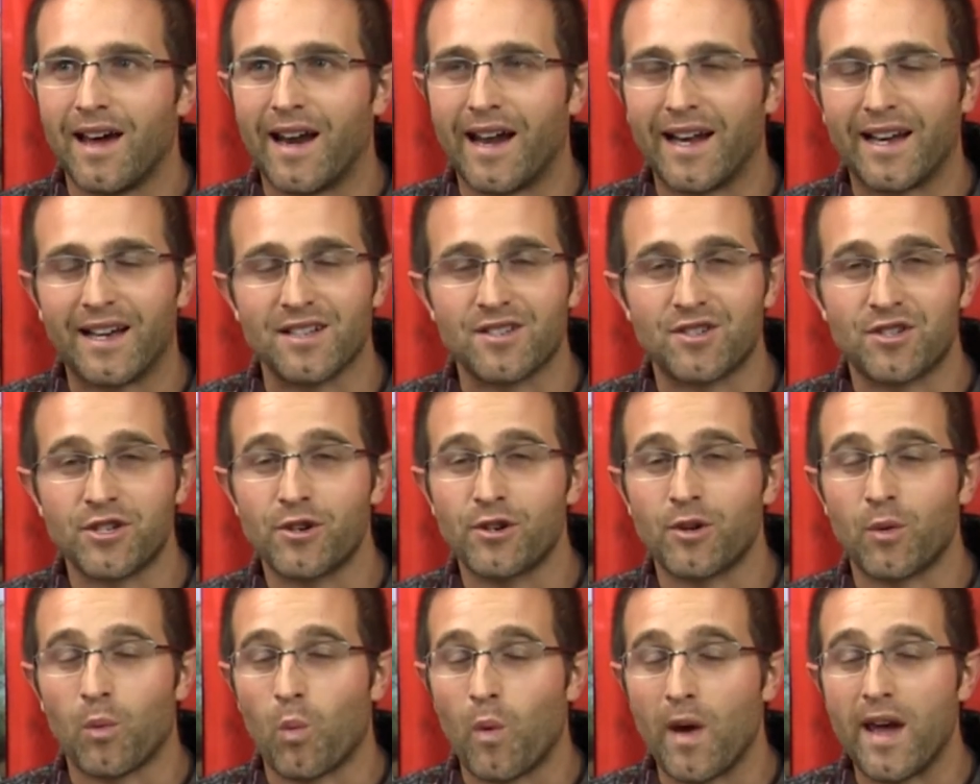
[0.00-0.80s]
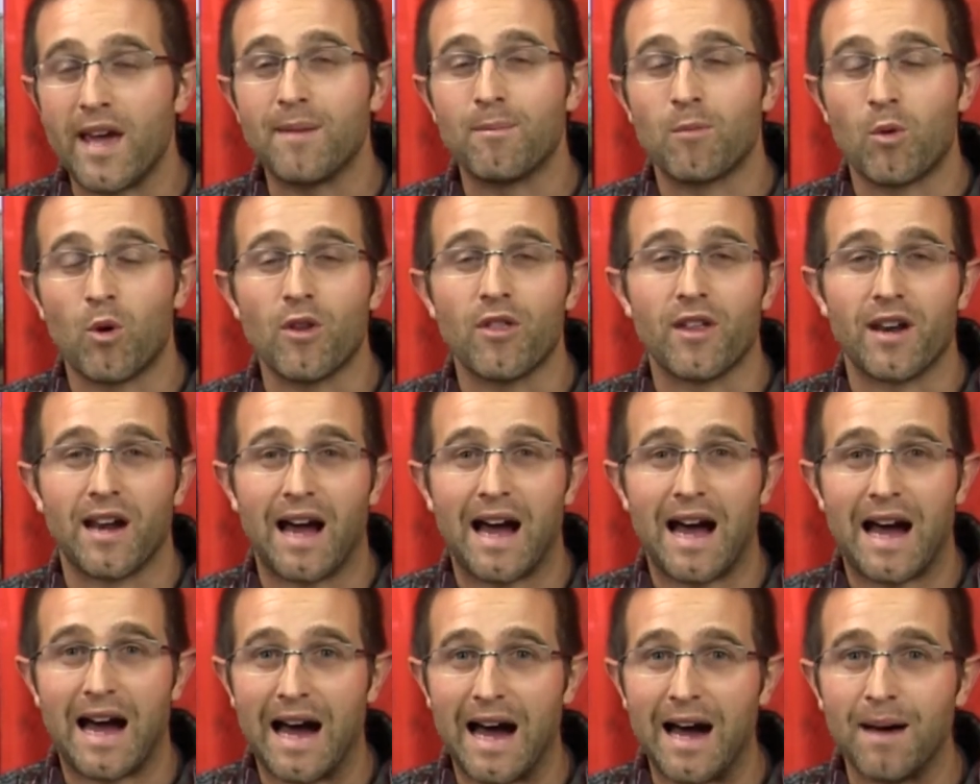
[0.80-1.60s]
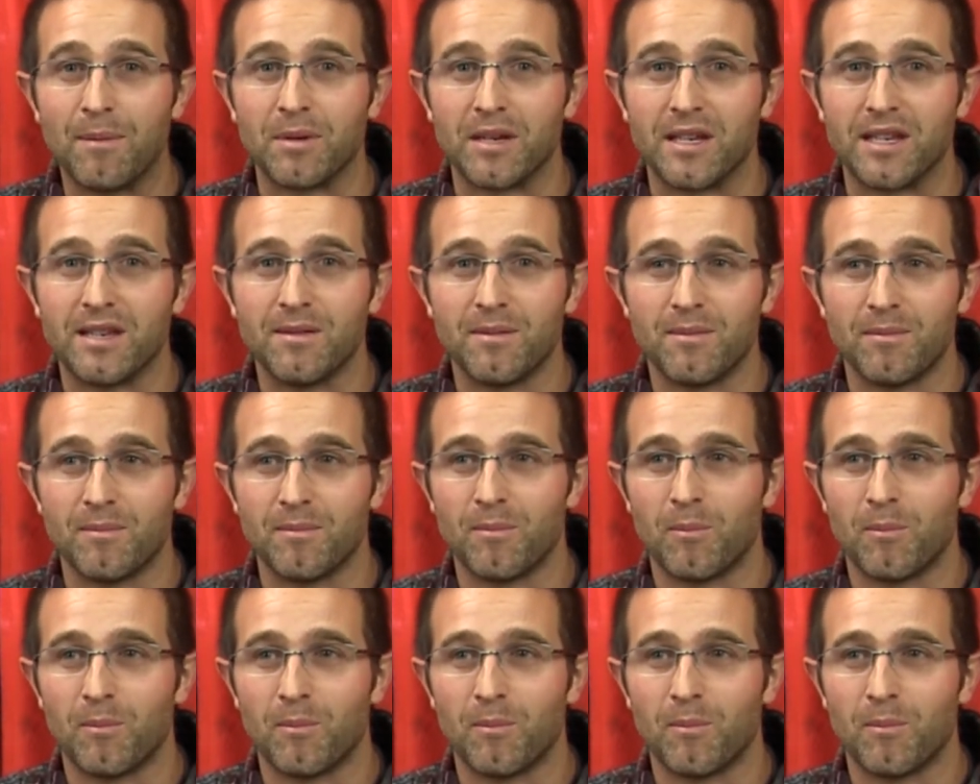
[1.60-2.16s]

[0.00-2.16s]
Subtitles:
I consider it way more than a hobby,